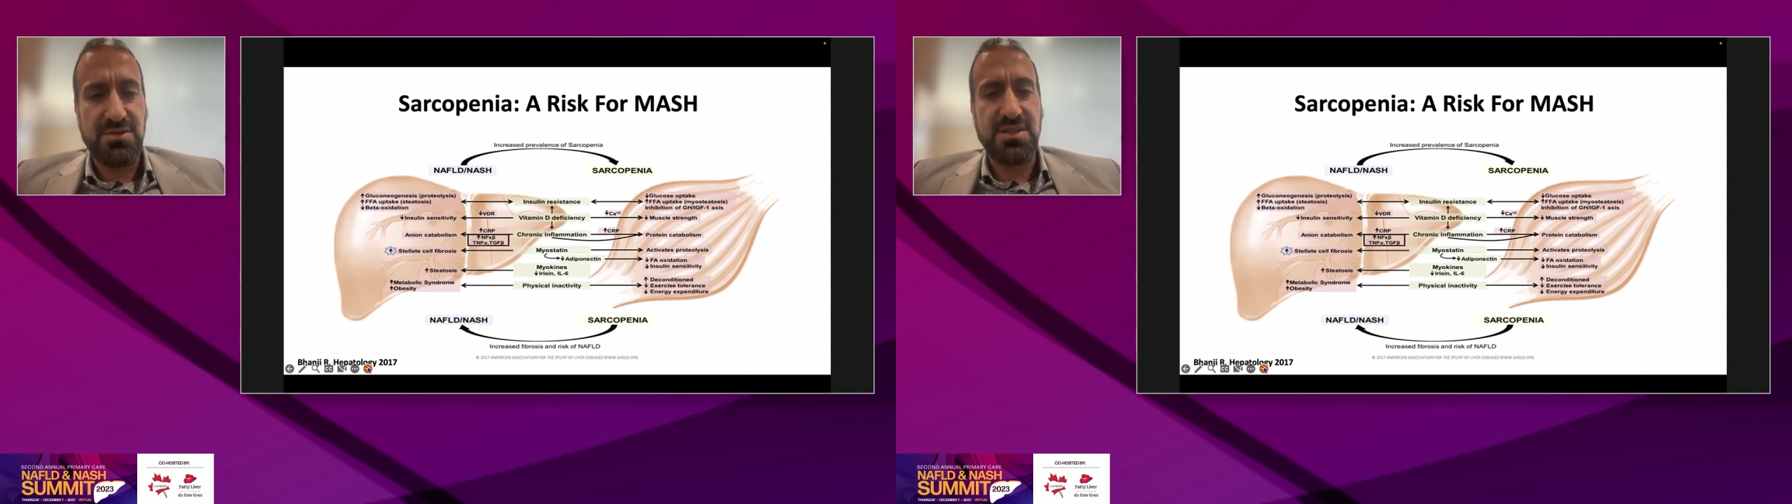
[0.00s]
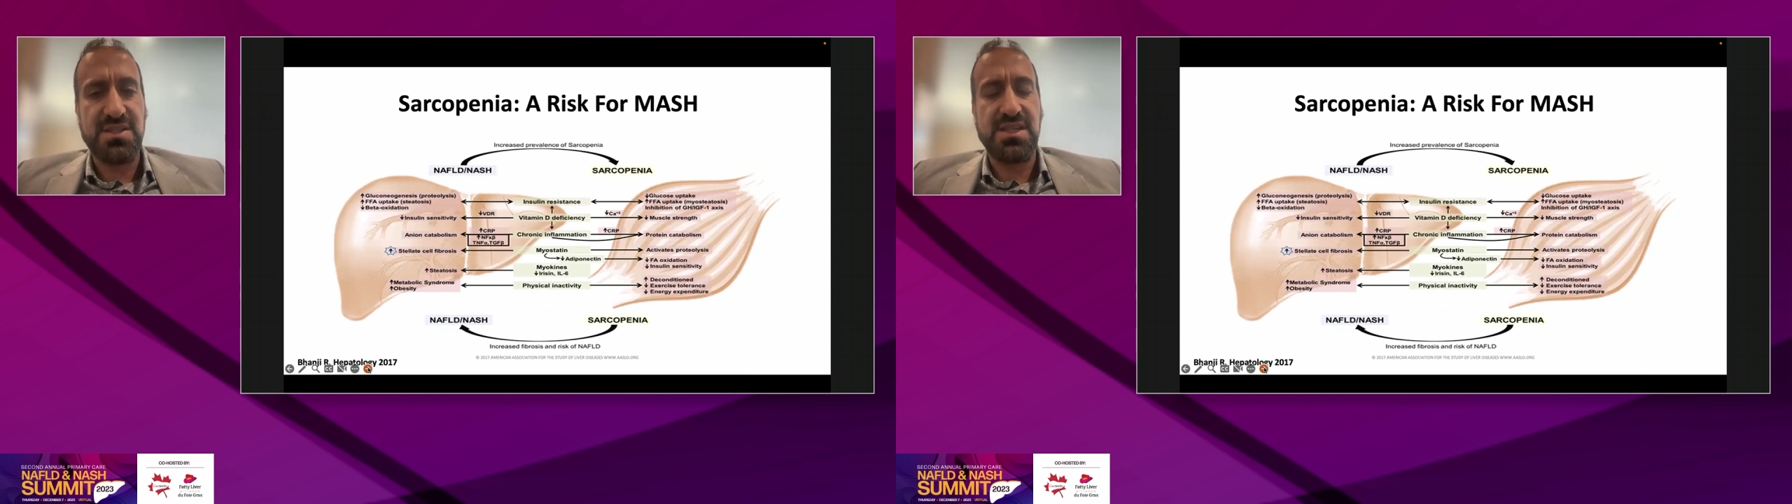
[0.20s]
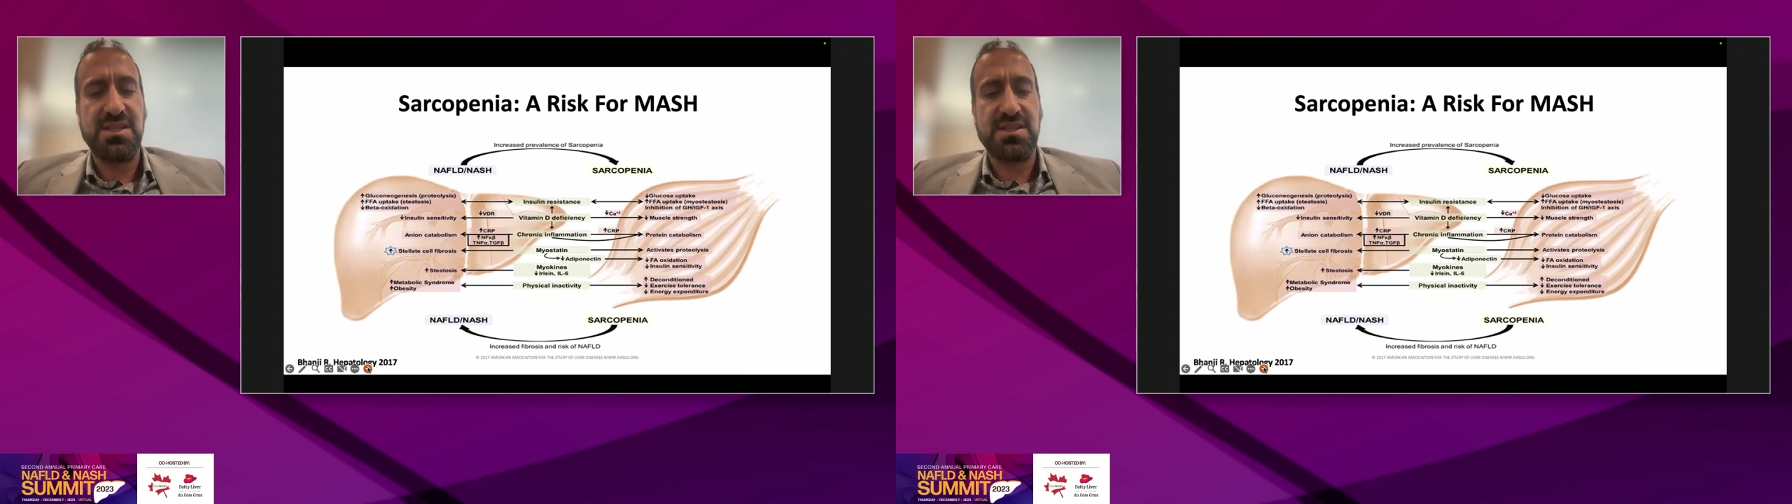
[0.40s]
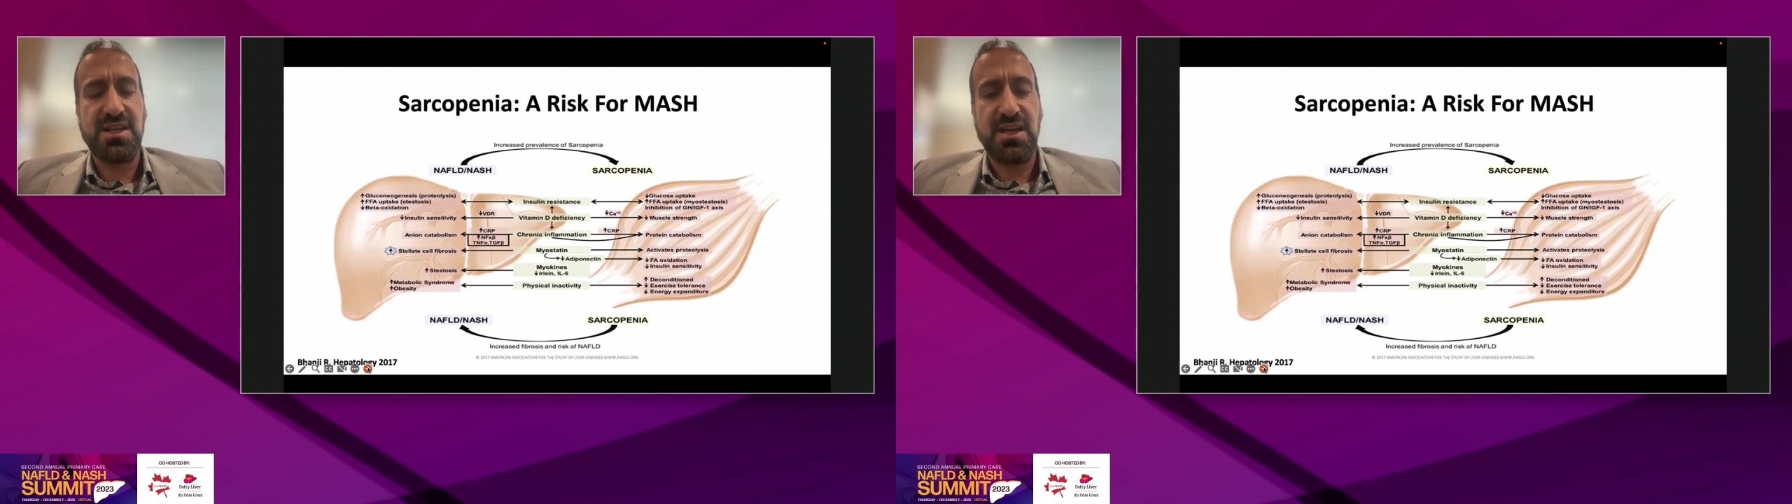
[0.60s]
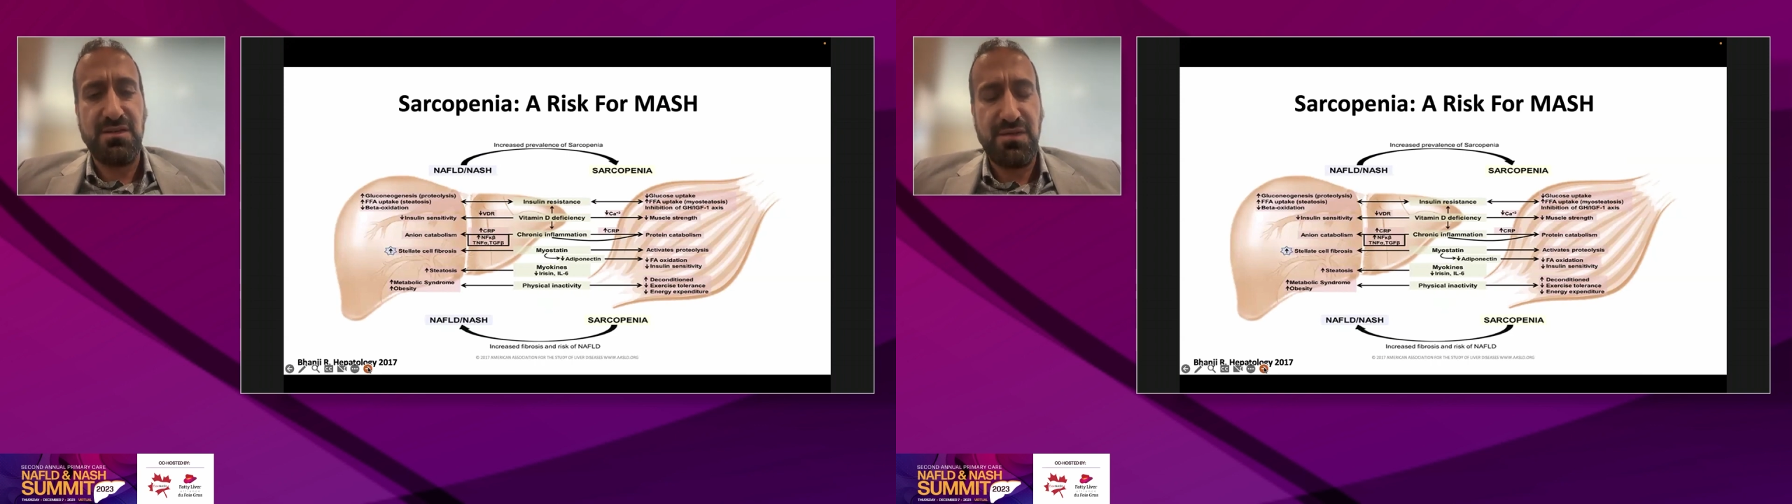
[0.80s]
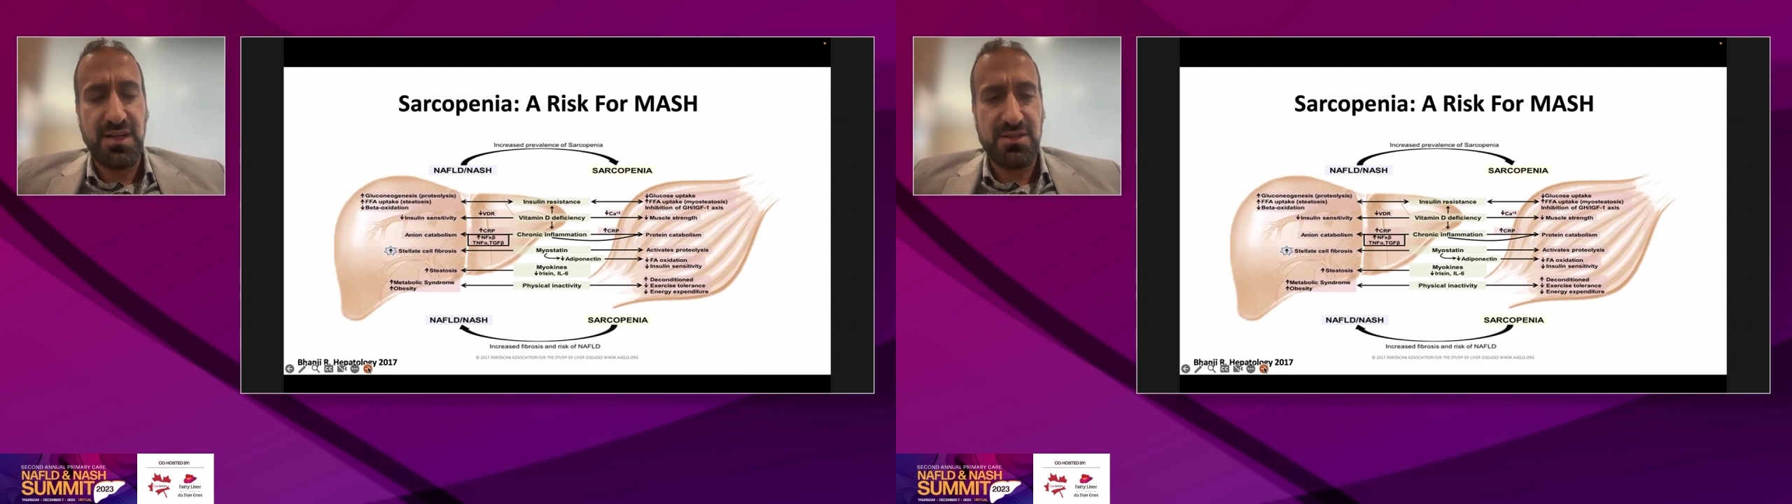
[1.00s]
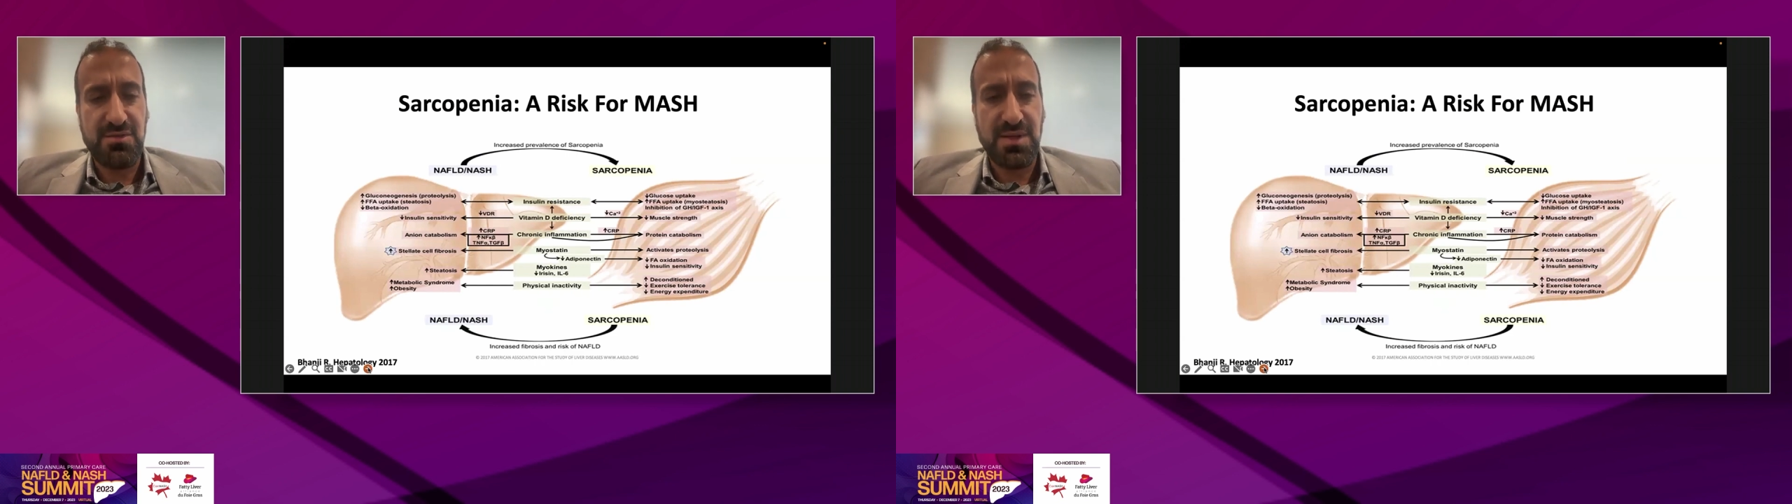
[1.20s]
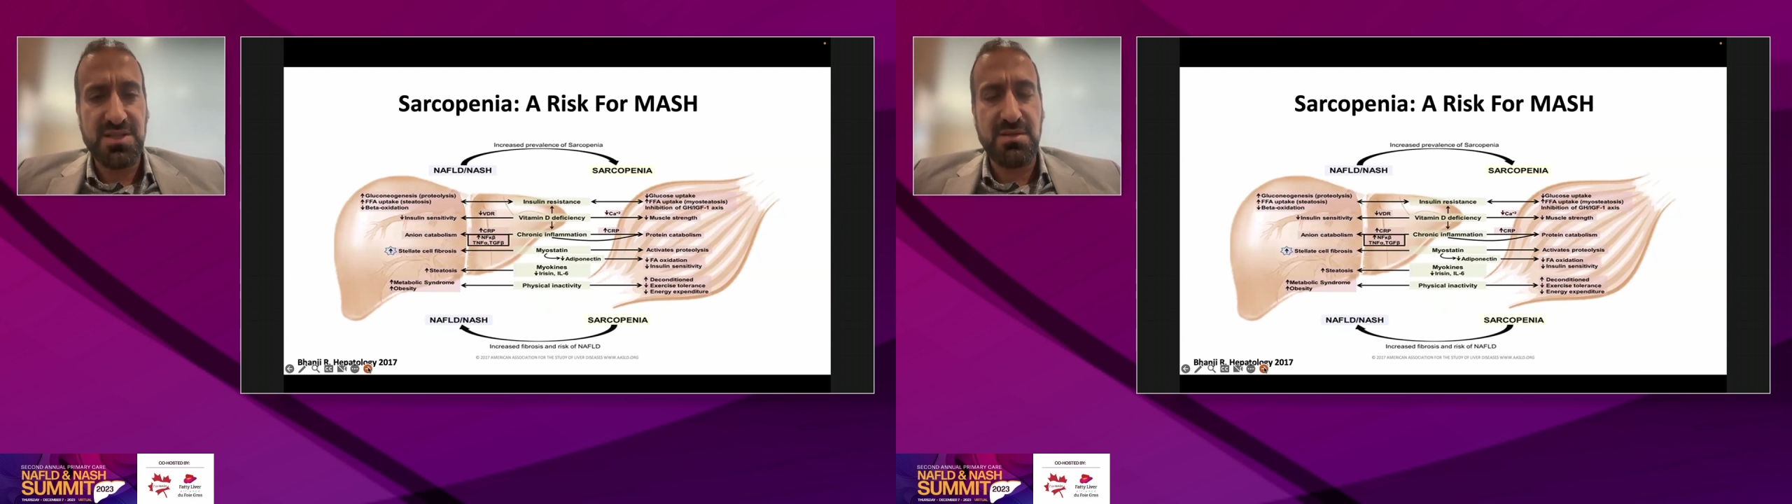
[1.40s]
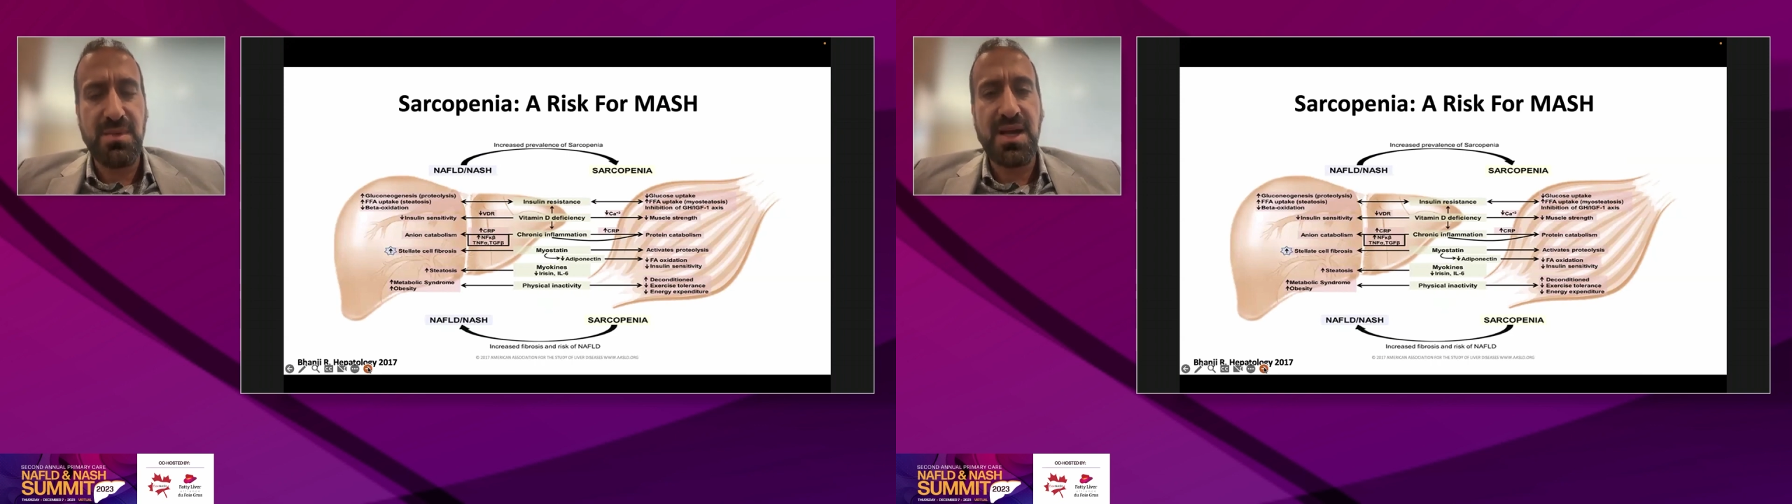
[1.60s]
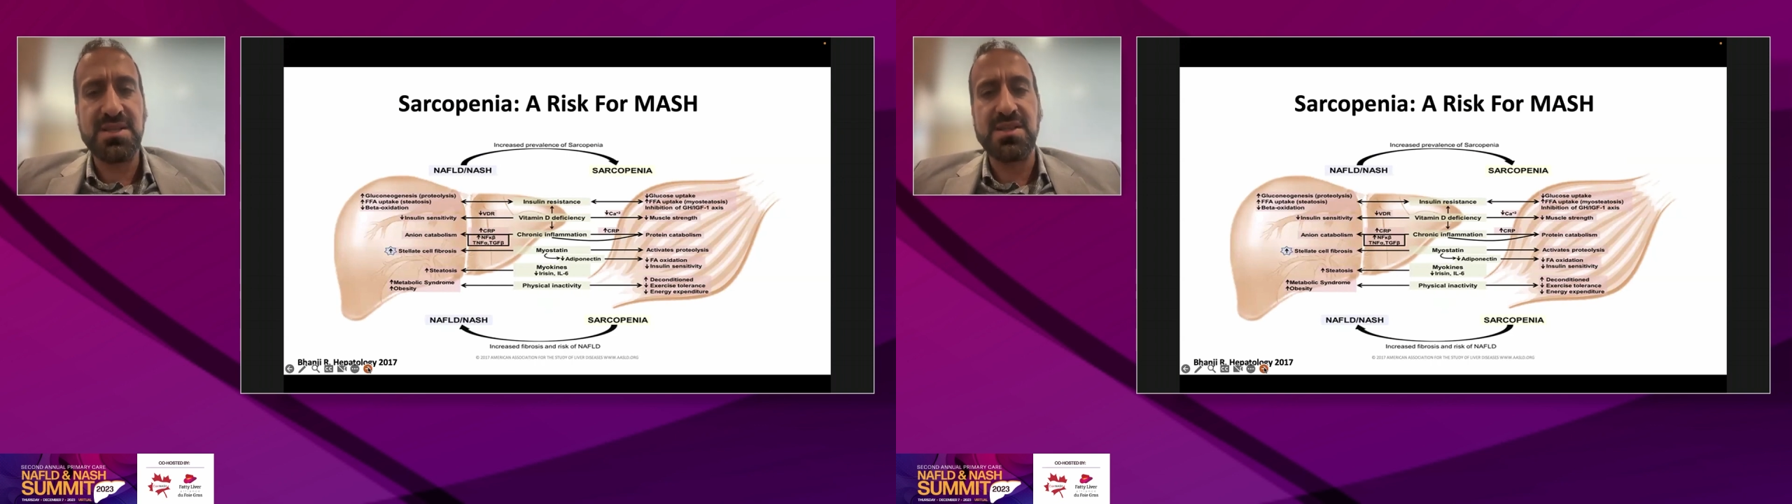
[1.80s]
disease can affect your muscle
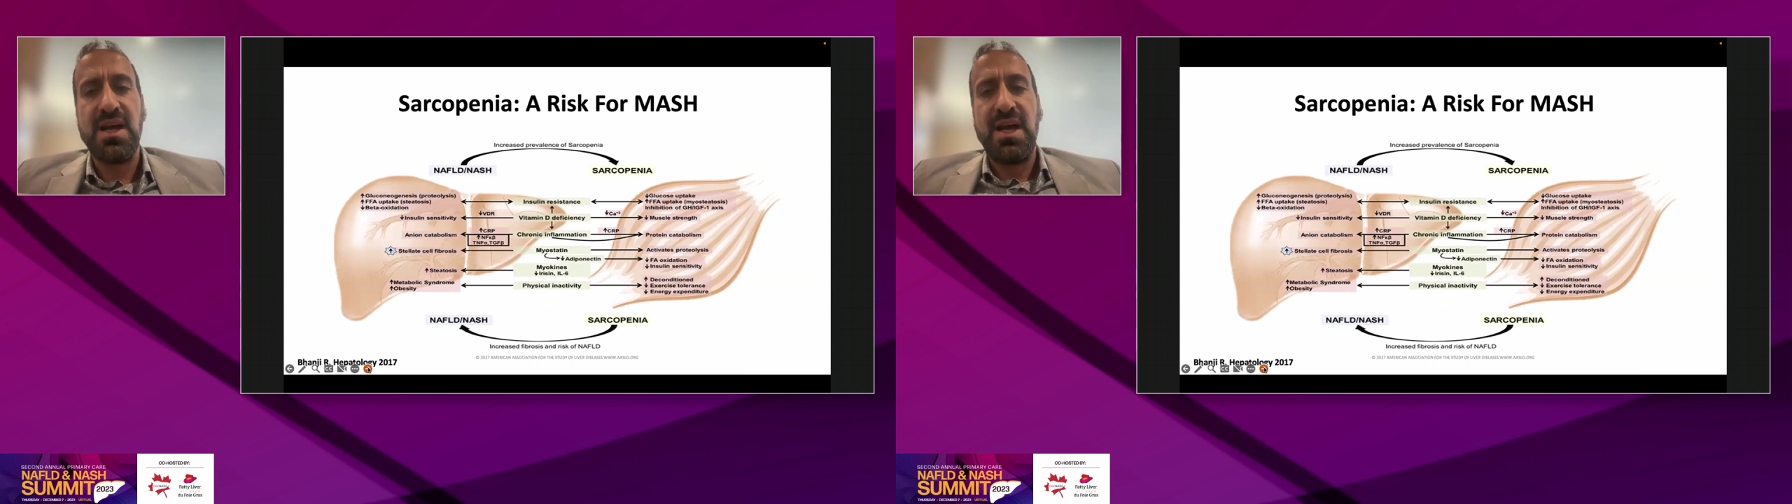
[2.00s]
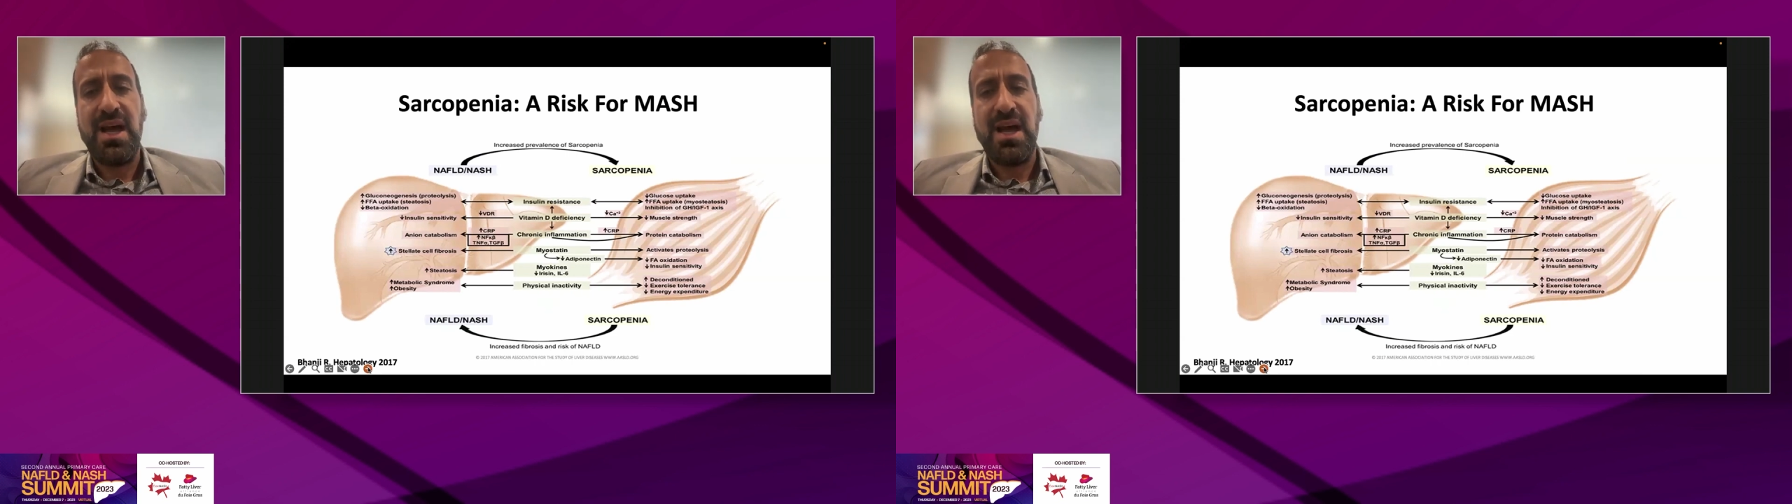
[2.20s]
mass.